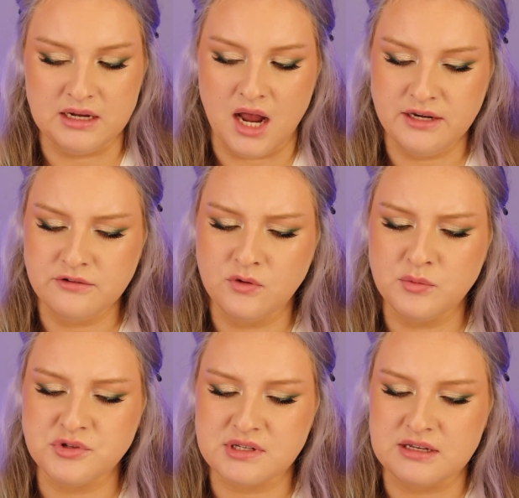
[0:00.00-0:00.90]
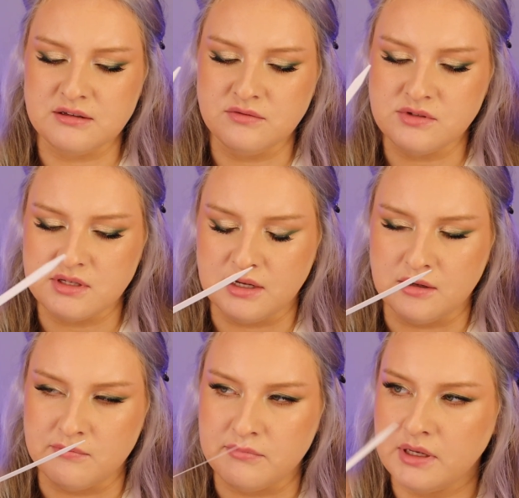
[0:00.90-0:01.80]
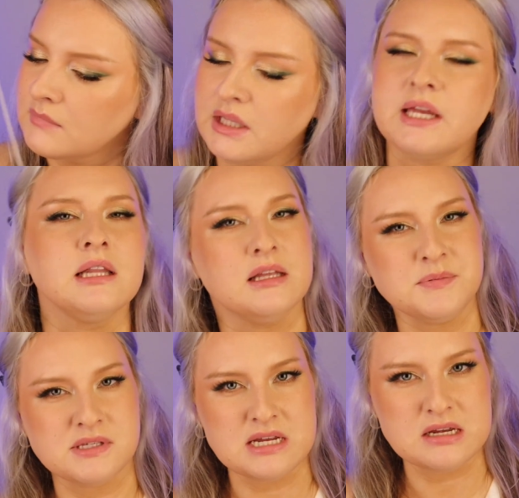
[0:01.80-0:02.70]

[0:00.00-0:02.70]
kind of almost gives like a lipstick